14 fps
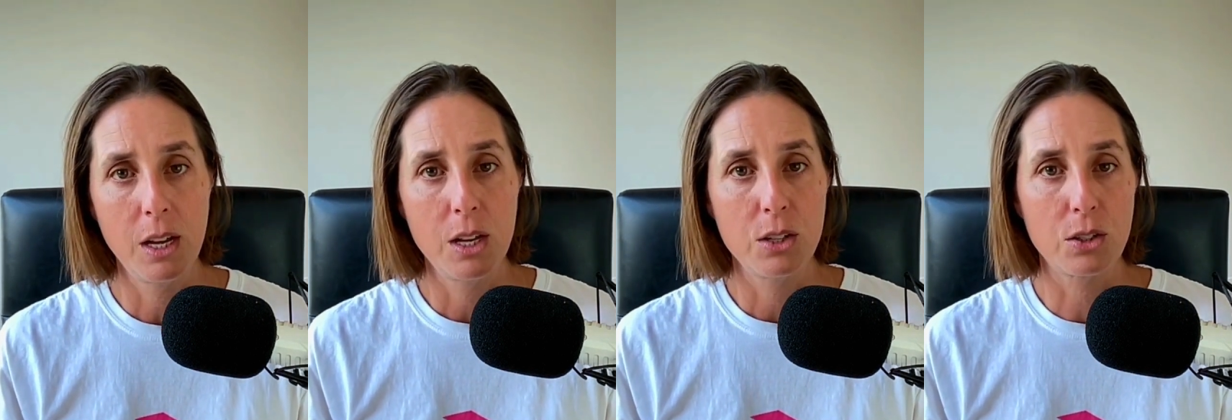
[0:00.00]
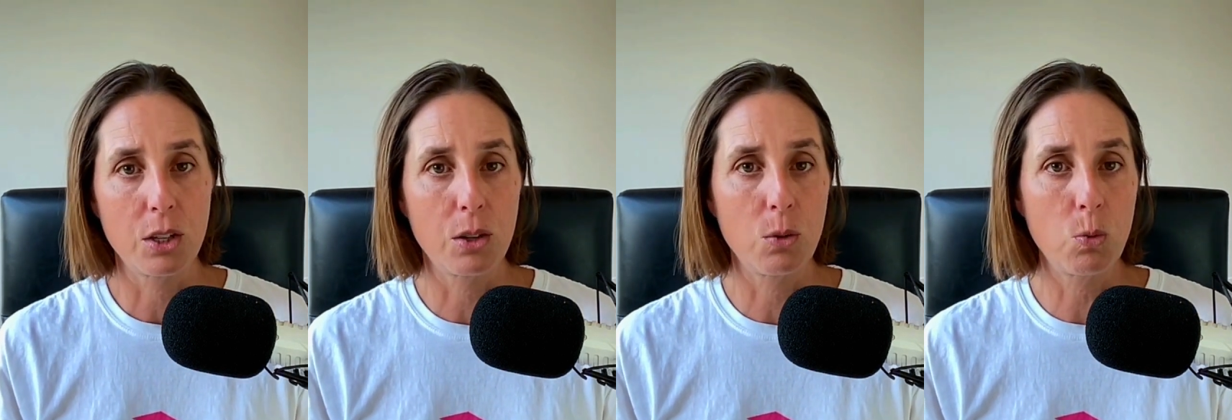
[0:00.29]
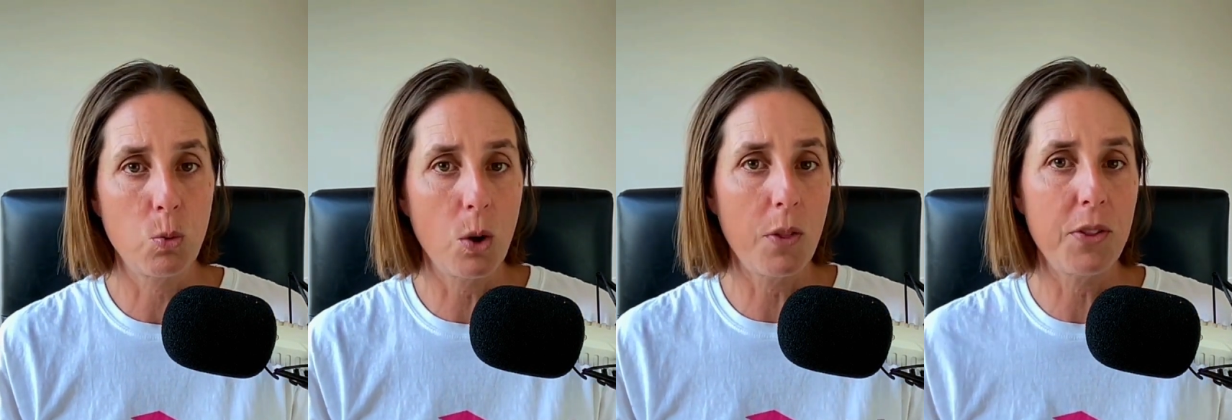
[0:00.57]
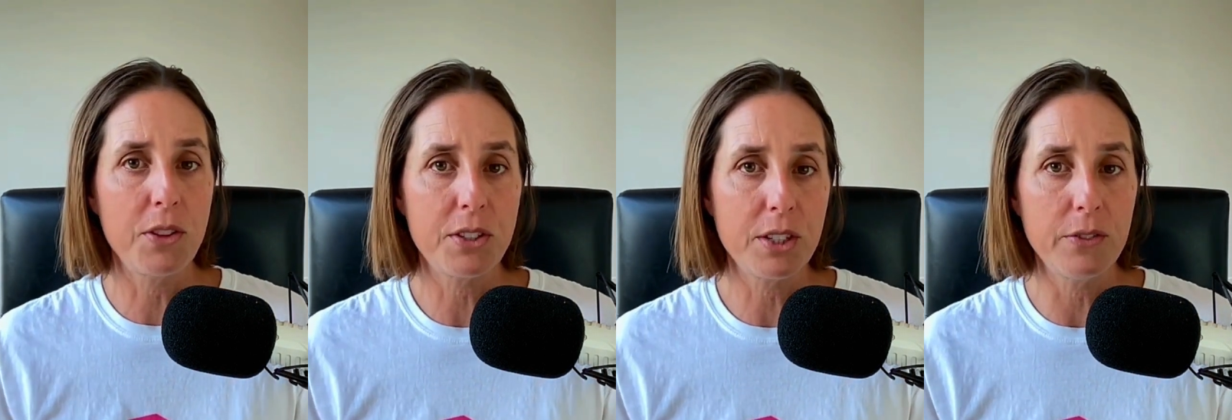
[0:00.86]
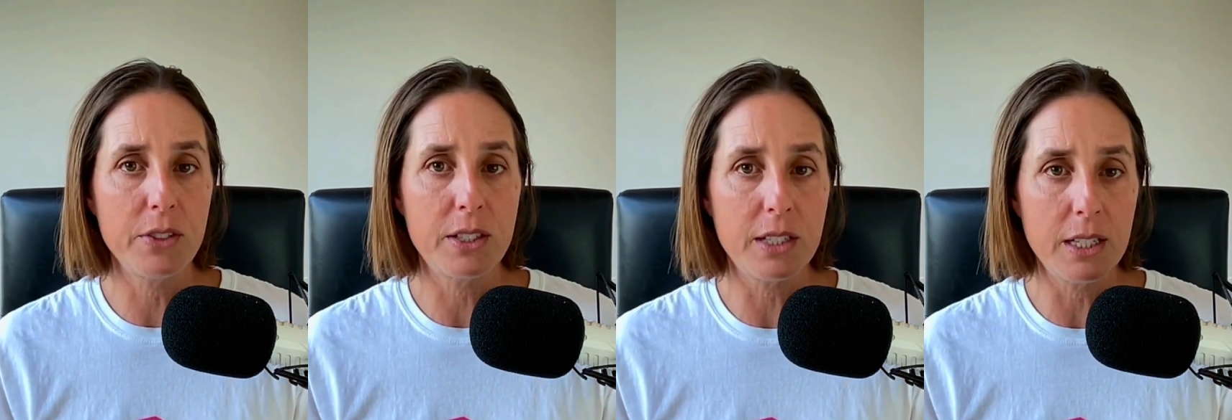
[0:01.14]
So what the
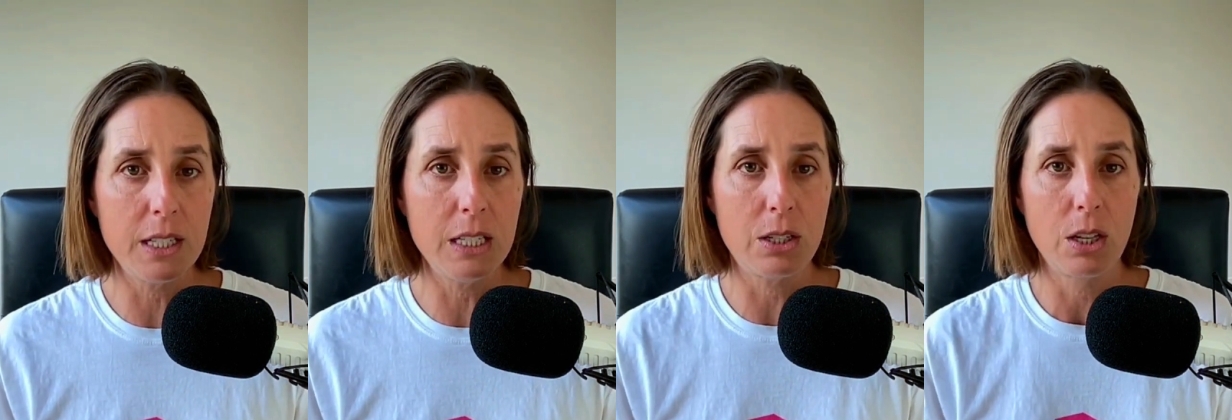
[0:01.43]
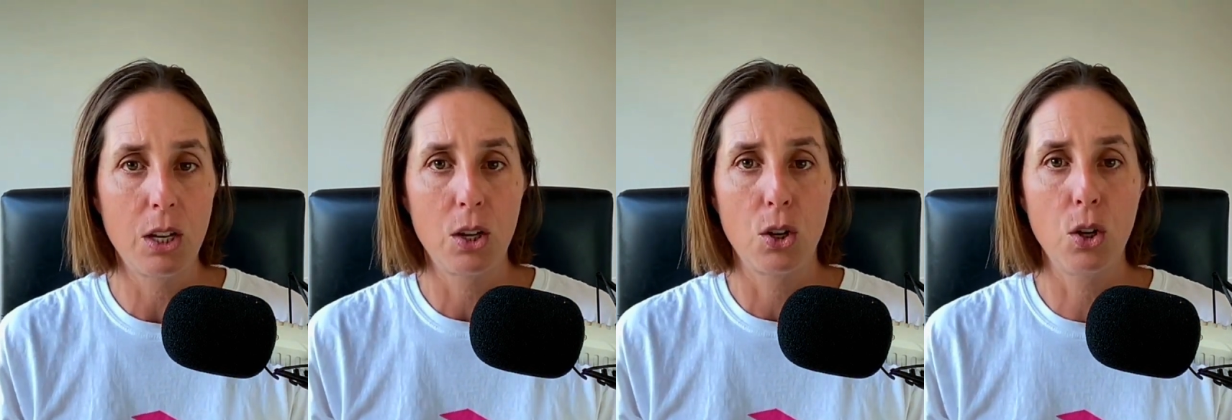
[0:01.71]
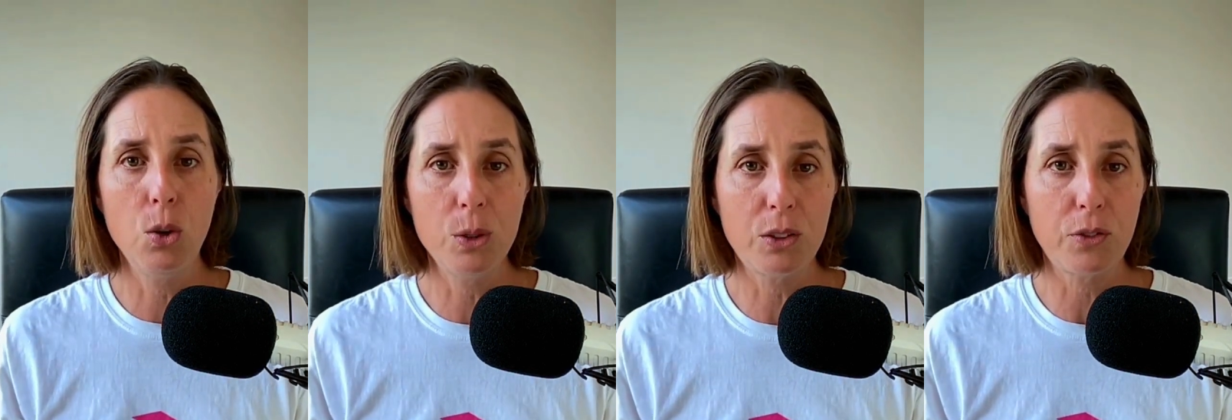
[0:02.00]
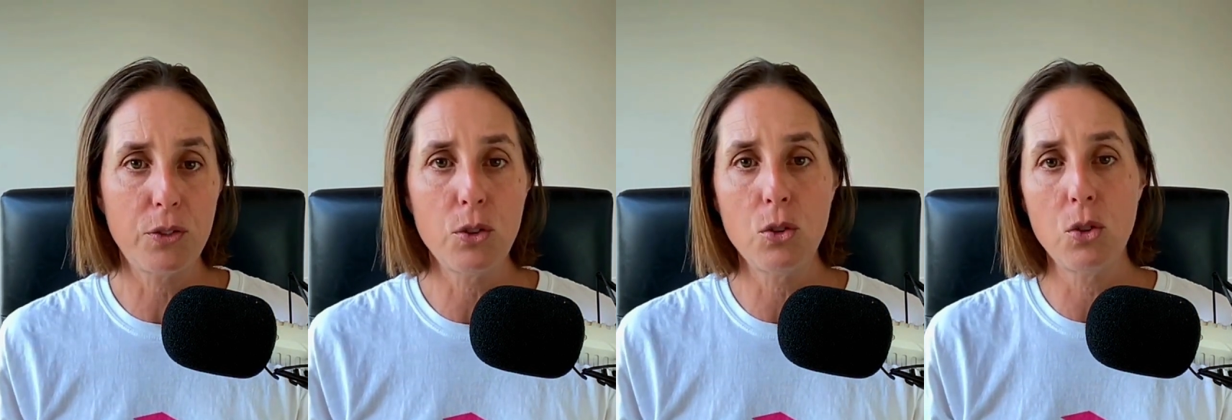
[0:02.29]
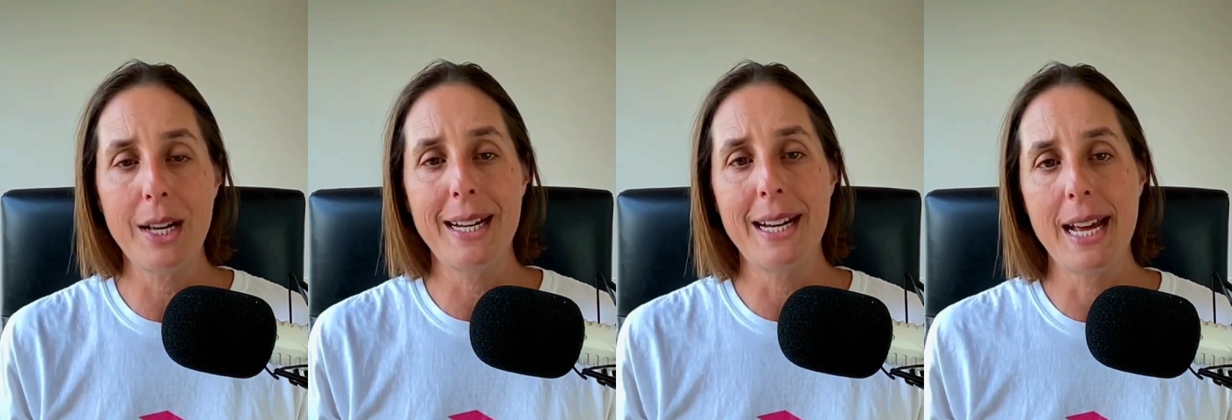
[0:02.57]
service is, who it's for,
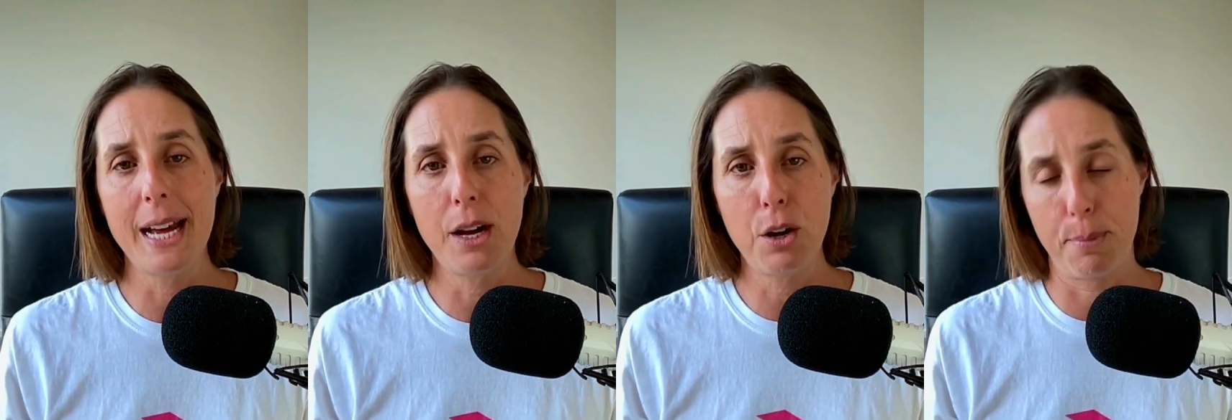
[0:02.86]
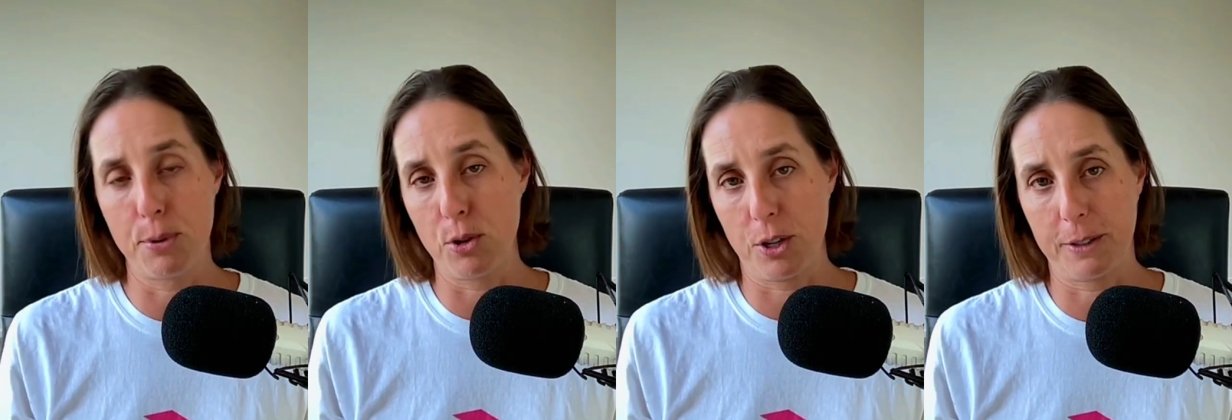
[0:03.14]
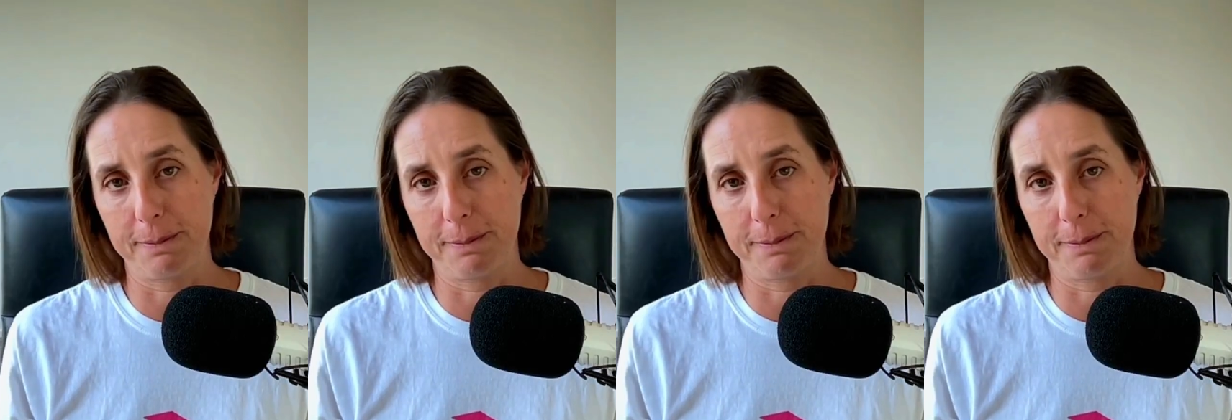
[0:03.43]
and how to book.